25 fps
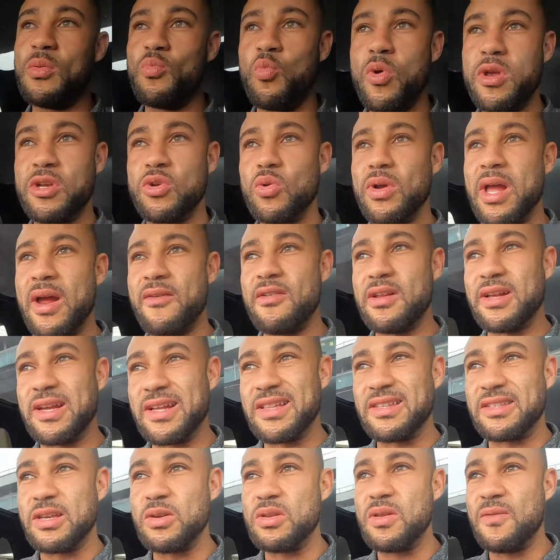We shall
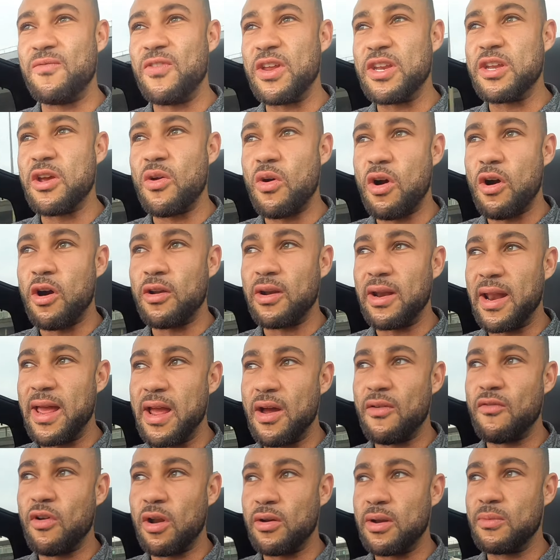continue the video on
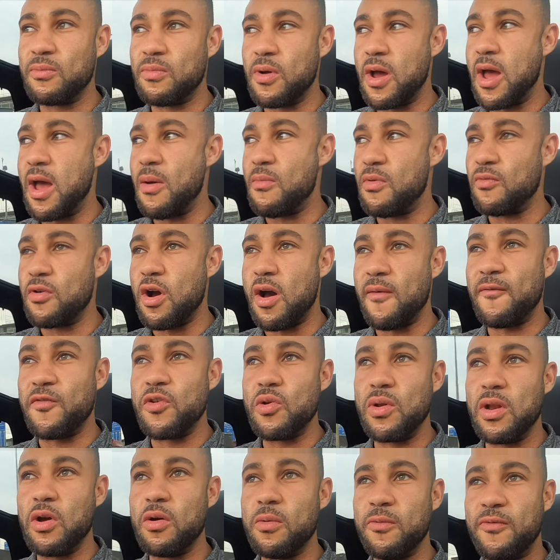later on. We've got a
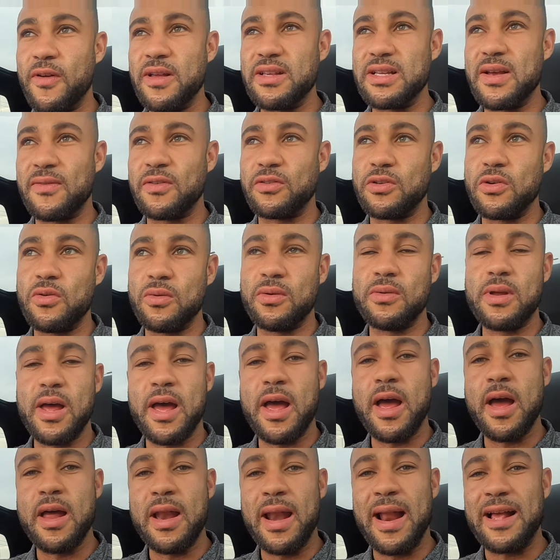few little things I have to do,
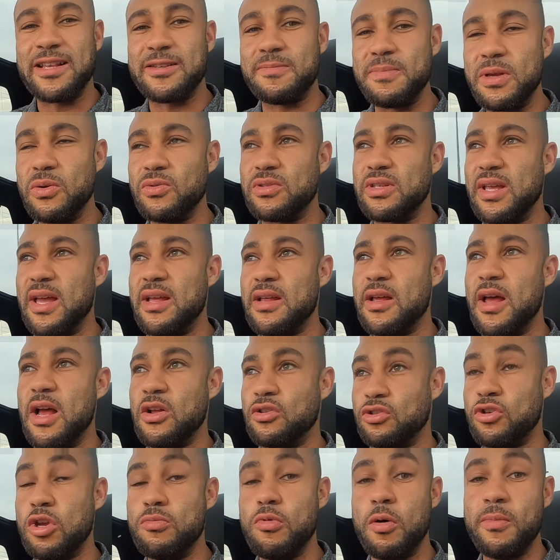last meal,
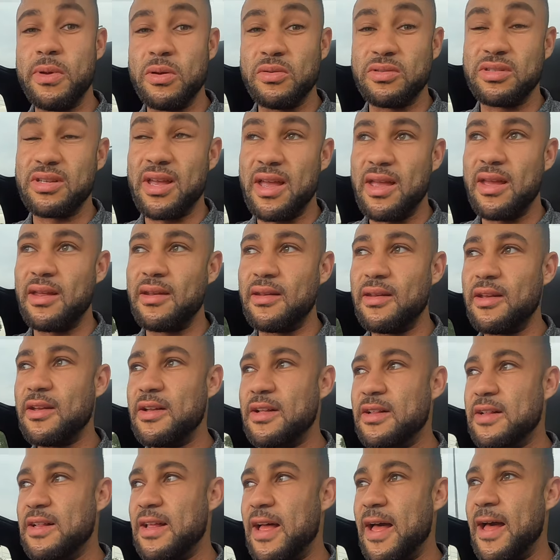two more meals to get in,
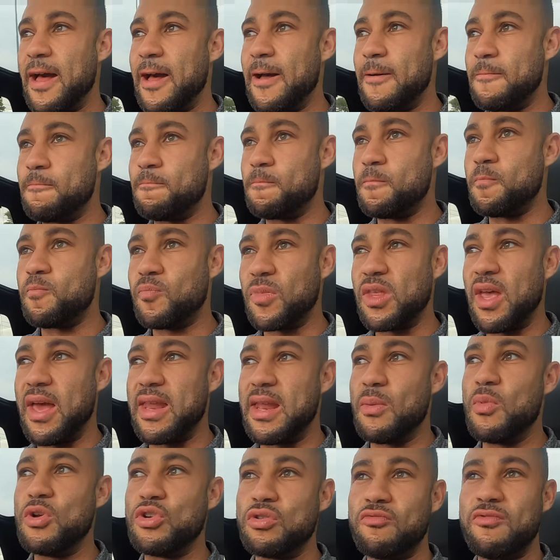and
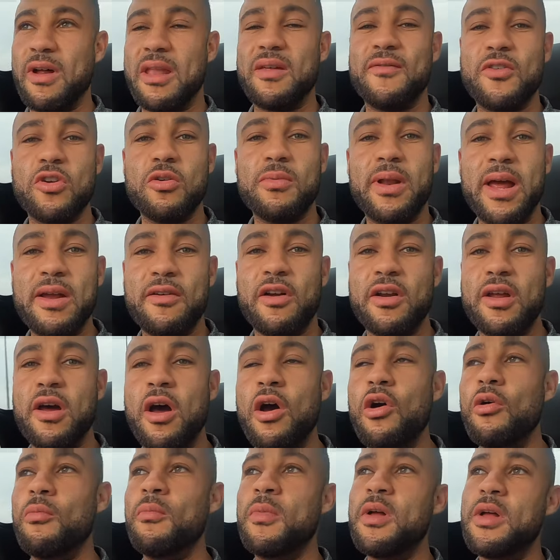then we shall wrap the video up later on at
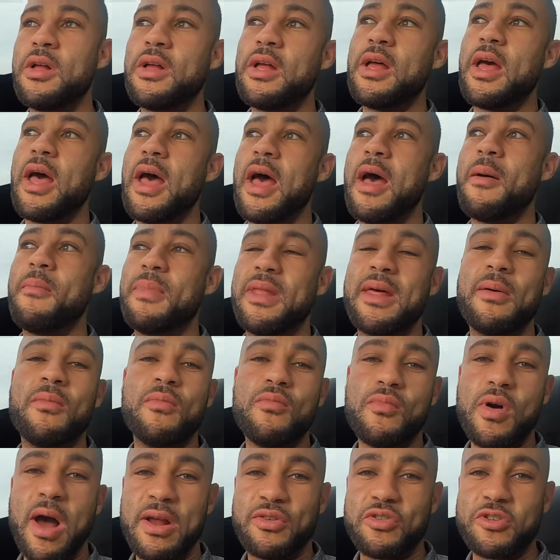home, but then
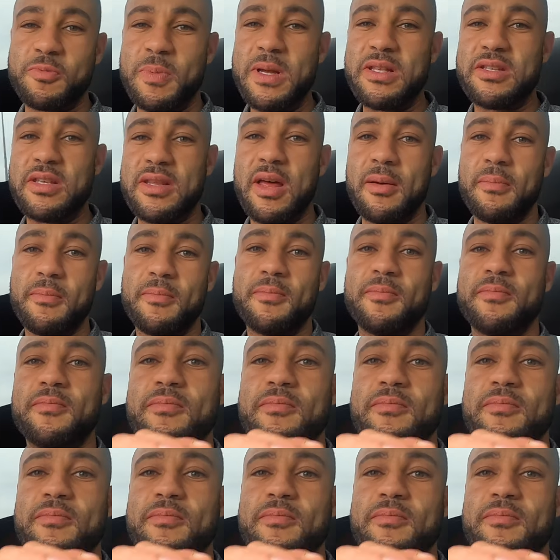I shall speak to them.